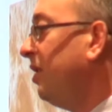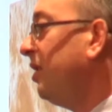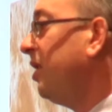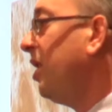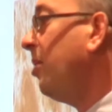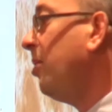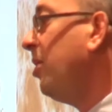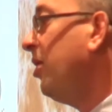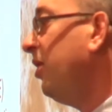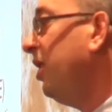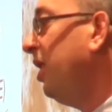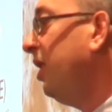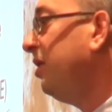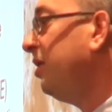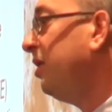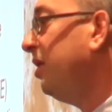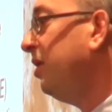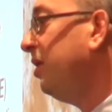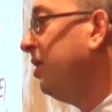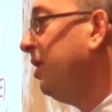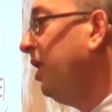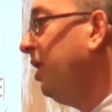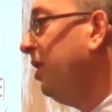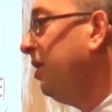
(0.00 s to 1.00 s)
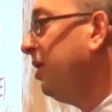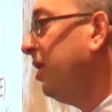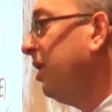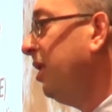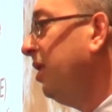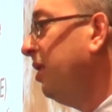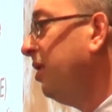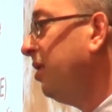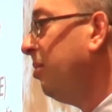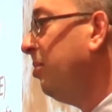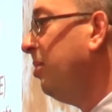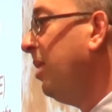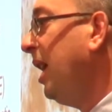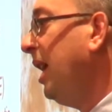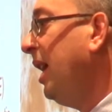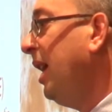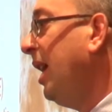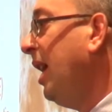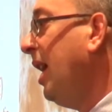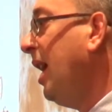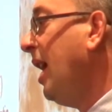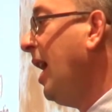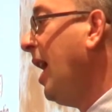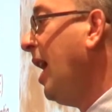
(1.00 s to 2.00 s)
some of these diseases
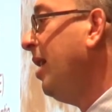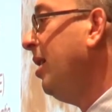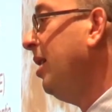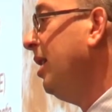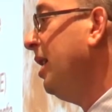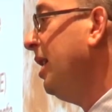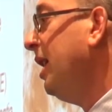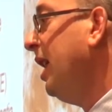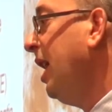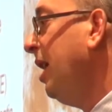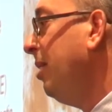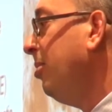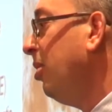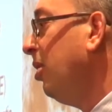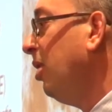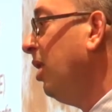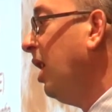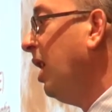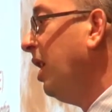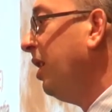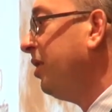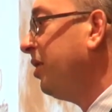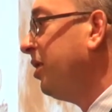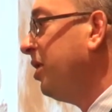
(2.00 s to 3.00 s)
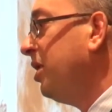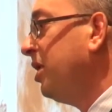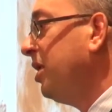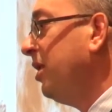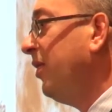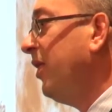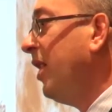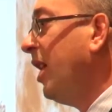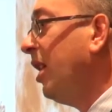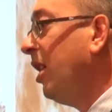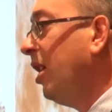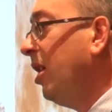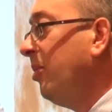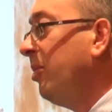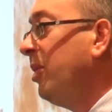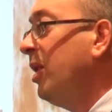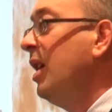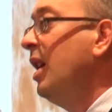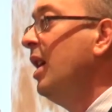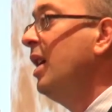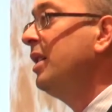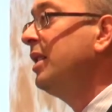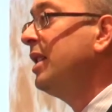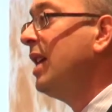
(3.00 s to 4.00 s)
may enable us to develop
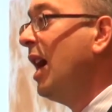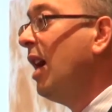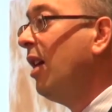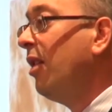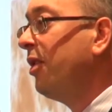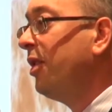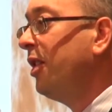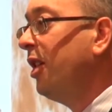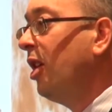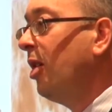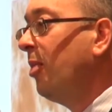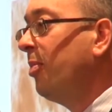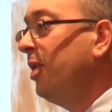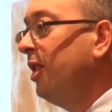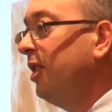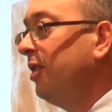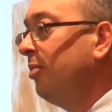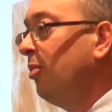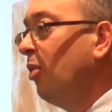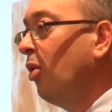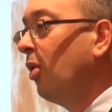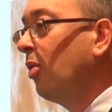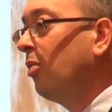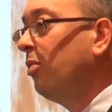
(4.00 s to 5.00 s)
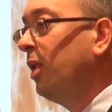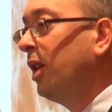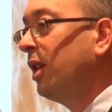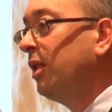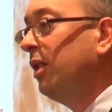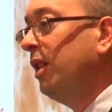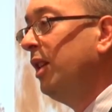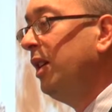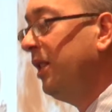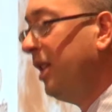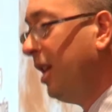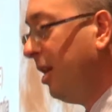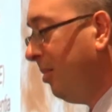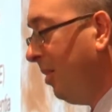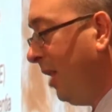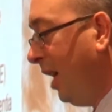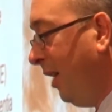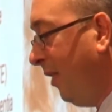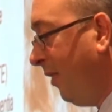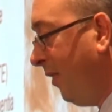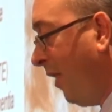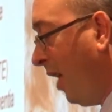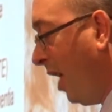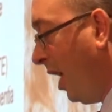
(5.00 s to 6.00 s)
Tau therapies more quickly that
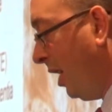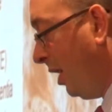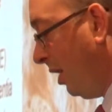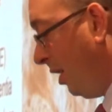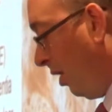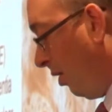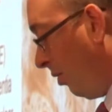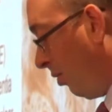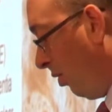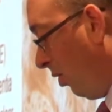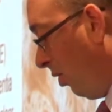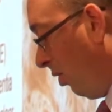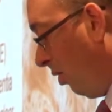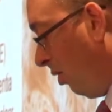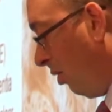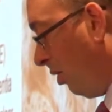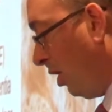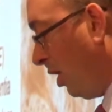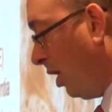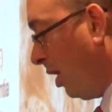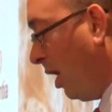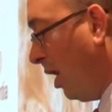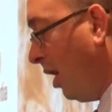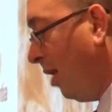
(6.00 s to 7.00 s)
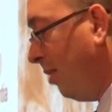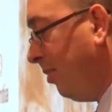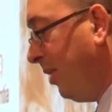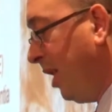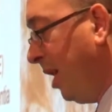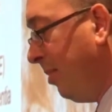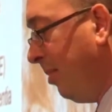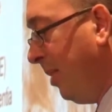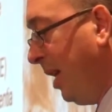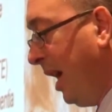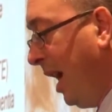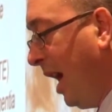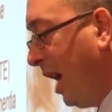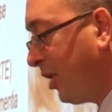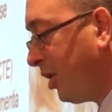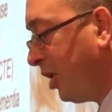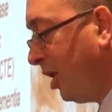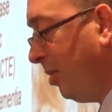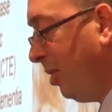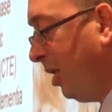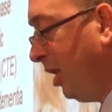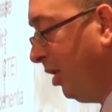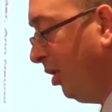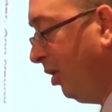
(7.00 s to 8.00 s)
may find a role uh, that may
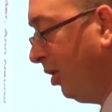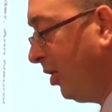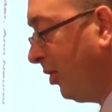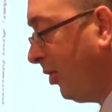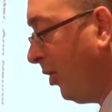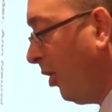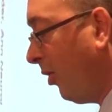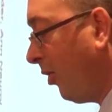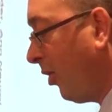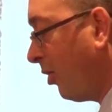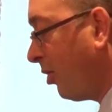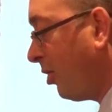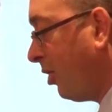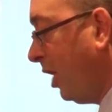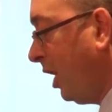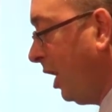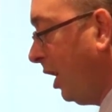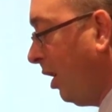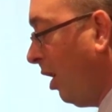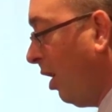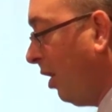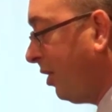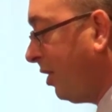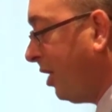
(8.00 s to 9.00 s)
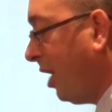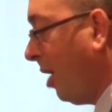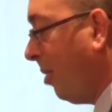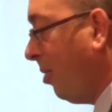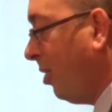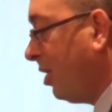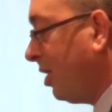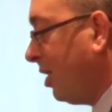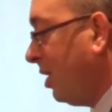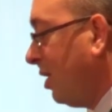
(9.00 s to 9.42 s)
actually be useful for treating Alzheimer's